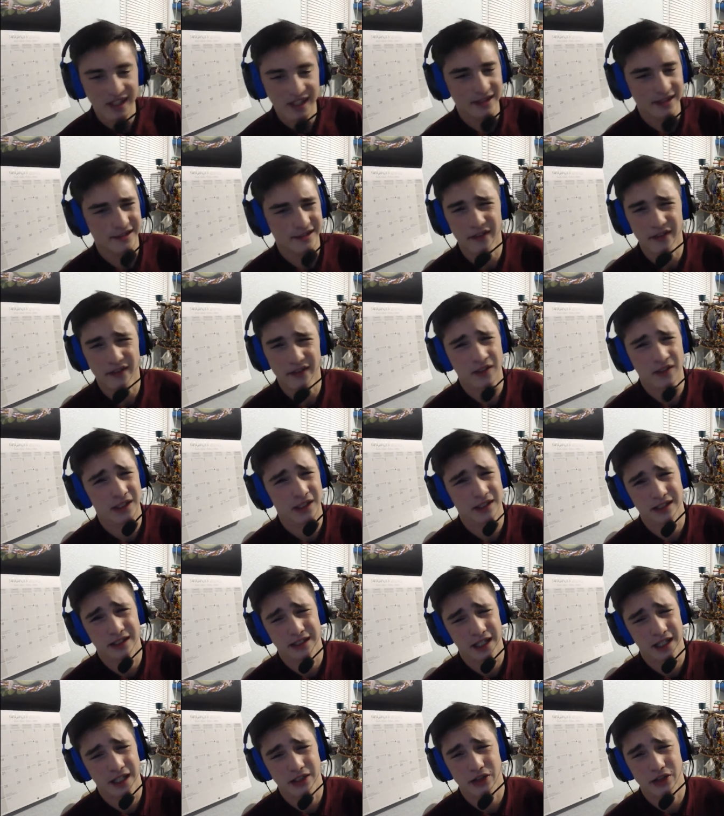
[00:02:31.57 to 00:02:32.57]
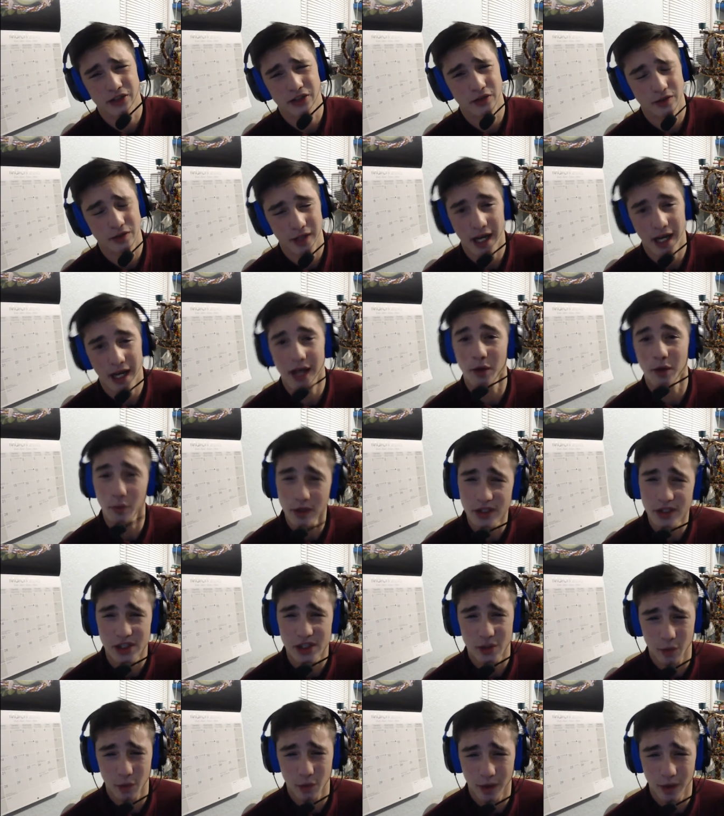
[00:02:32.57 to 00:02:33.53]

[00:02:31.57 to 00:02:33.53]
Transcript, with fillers: That's definitely not true. I wish it